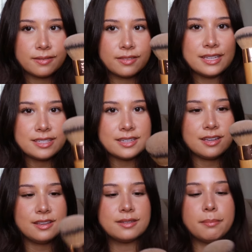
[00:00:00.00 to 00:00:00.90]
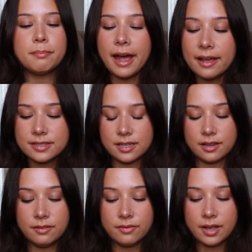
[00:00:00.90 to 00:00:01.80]
This is
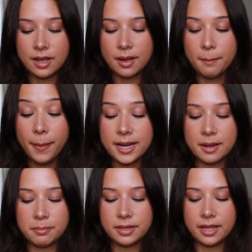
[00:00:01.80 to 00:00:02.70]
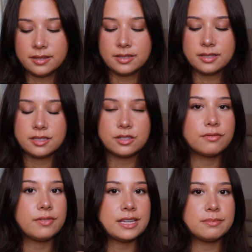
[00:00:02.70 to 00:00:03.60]
massive, but it blends
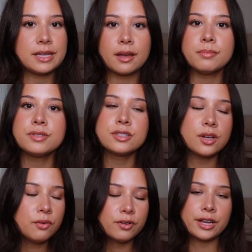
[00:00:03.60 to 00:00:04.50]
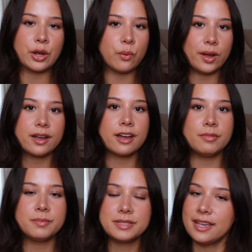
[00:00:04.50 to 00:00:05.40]
face makeup so freaking quick.
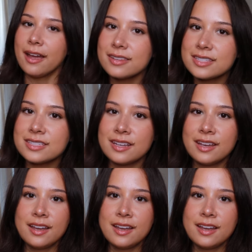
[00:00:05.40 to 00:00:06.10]
I'm obsessed.